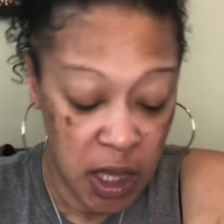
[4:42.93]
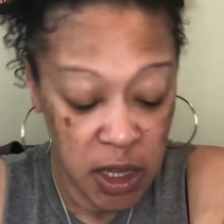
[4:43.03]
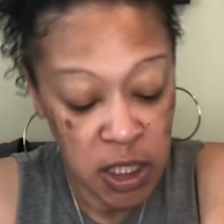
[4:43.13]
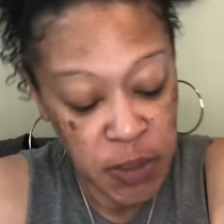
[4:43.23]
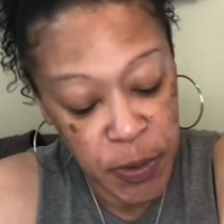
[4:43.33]

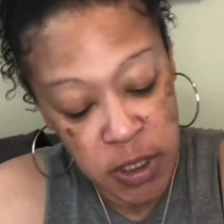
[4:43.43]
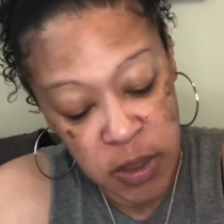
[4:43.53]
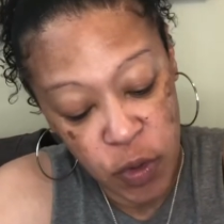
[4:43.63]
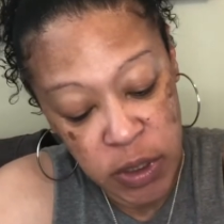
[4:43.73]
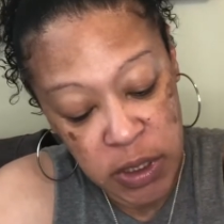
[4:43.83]
This person
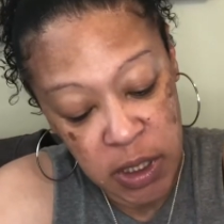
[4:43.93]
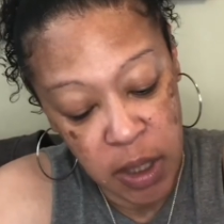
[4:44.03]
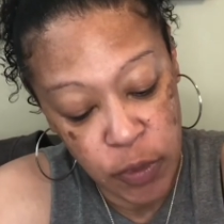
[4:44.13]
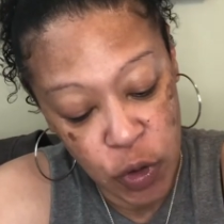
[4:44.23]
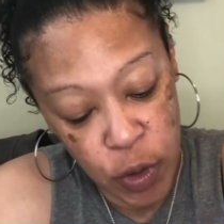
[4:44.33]
wants to
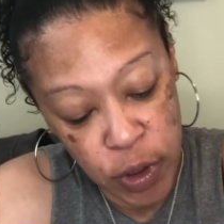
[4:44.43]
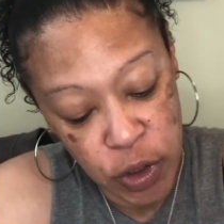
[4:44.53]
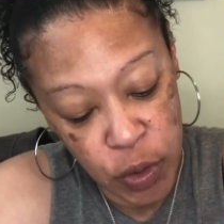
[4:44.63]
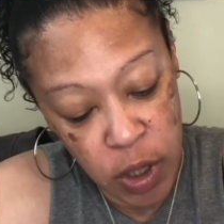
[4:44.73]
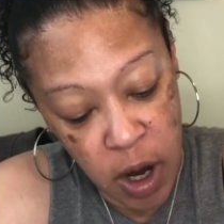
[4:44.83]
come towards
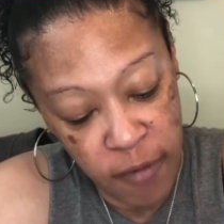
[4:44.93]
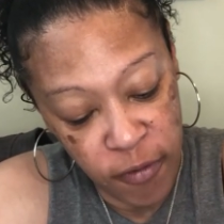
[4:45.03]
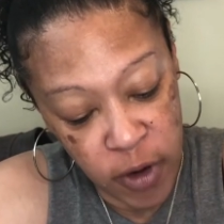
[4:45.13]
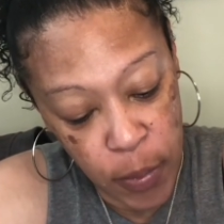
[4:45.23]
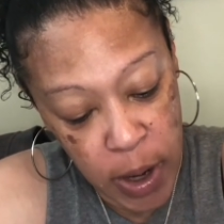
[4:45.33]
you and offer
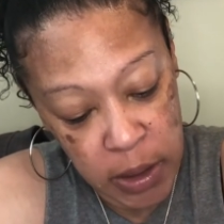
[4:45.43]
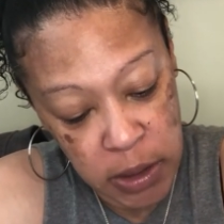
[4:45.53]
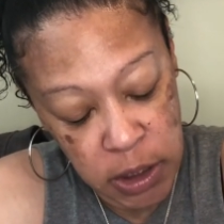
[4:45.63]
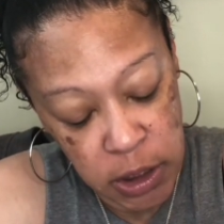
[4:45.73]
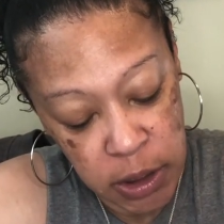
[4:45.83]
an
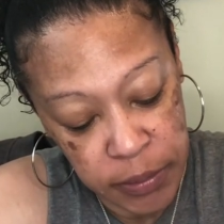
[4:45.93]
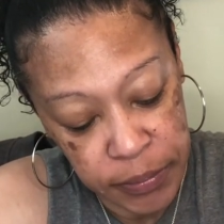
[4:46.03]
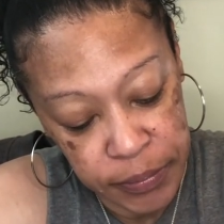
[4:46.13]
apology.